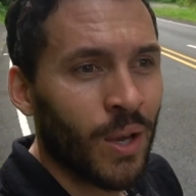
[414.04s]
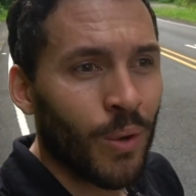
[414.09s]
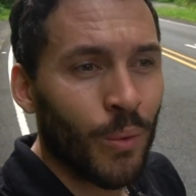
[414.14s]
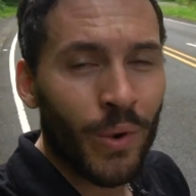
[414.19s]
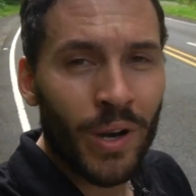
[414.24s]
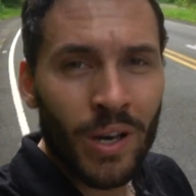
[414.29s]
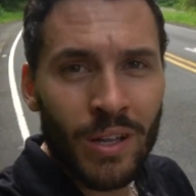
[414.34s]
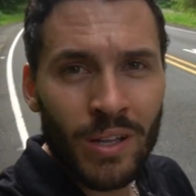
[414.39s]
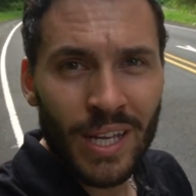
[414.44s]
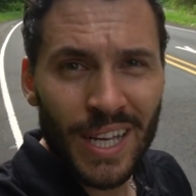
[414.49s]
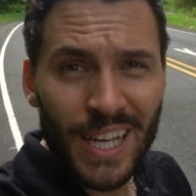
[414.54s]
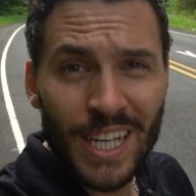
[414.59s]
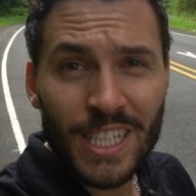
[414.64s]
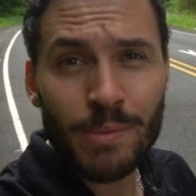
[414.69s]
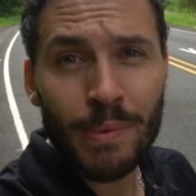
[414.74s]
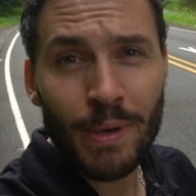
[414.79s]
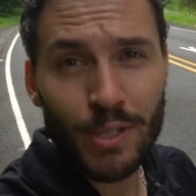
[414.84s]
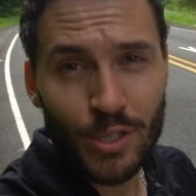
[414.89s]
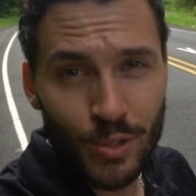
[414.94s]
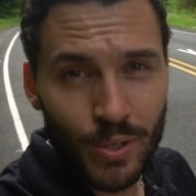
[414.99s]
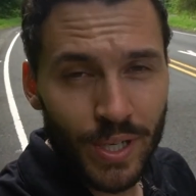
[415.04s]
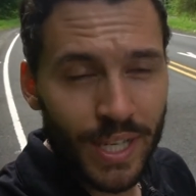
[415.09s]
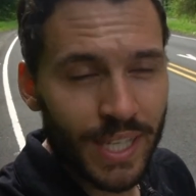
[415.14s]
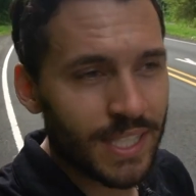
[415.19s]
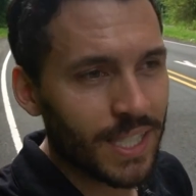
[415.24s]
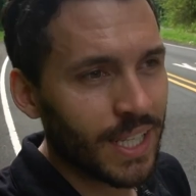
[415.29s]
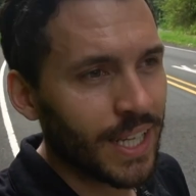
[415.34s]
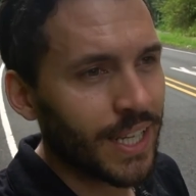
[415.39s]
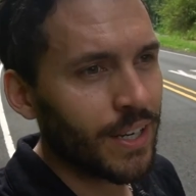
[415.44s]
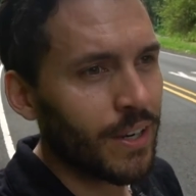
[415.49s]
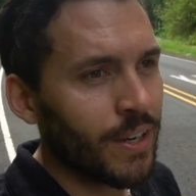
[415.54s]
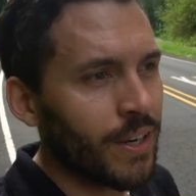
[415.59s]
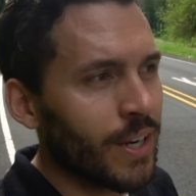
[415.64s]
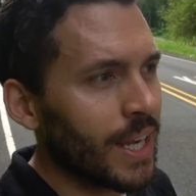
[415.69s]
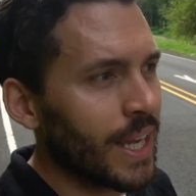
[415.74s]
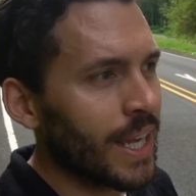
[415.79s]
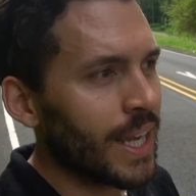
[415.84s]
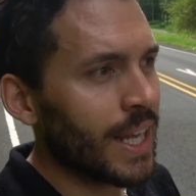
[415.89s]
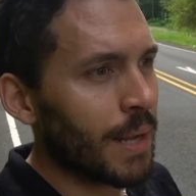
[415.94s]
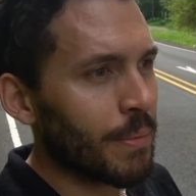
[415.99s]
Well, it's about 2 days later
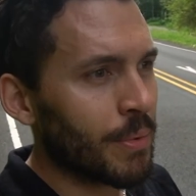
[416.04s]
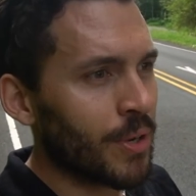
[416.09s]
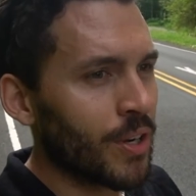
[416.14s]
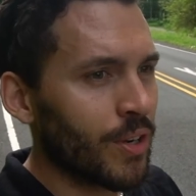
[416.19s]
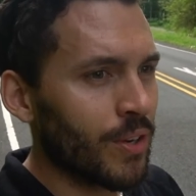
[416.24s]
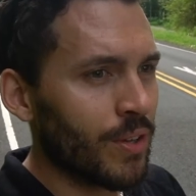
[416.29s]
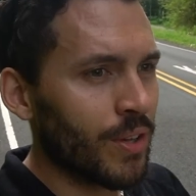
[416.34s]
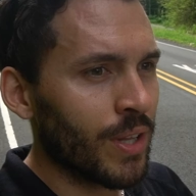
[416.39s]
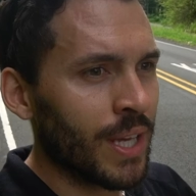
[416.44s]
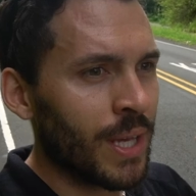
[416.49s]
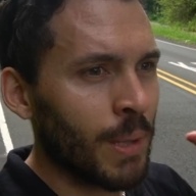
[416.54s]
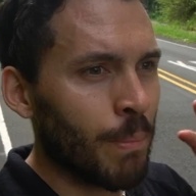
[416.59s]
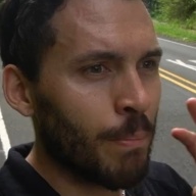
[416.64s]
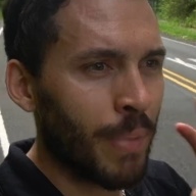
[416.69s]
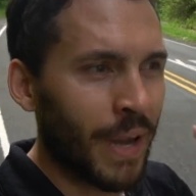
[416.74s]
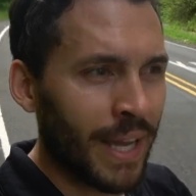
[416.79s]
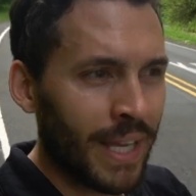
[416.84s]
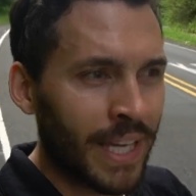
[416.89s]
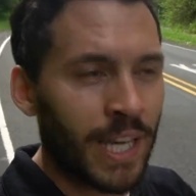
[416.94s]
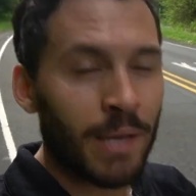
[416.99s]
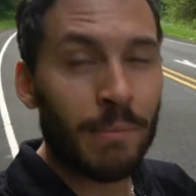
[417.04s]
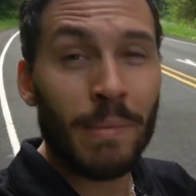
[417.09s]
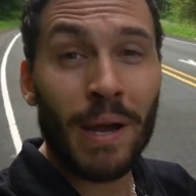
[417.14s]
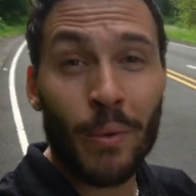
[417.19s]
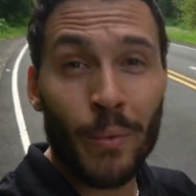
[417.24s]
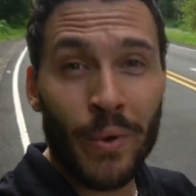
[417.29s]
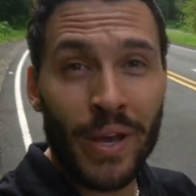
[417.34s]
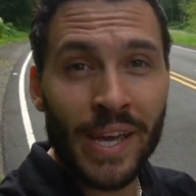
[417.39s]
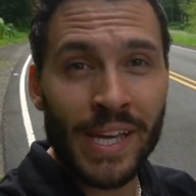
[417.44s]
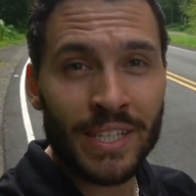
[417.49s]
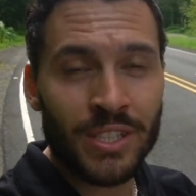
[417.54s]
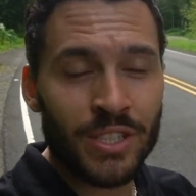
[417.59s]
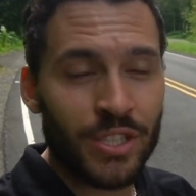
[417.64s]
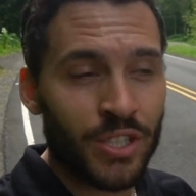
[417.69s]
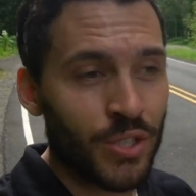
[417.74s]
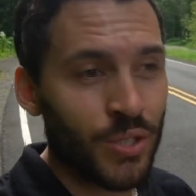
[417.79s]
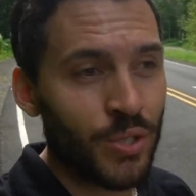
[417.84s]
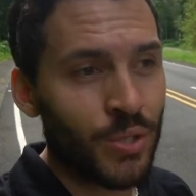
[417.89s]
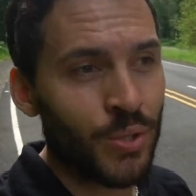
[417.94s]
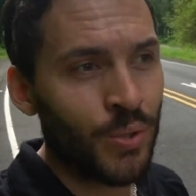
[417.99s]
and I'm currently biking my way
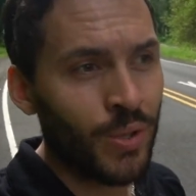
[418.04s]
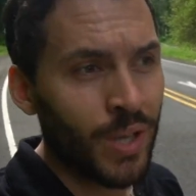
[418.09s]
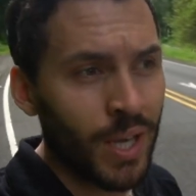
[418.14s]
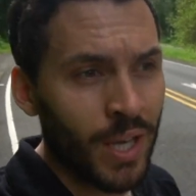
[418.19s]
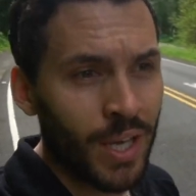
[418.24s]
to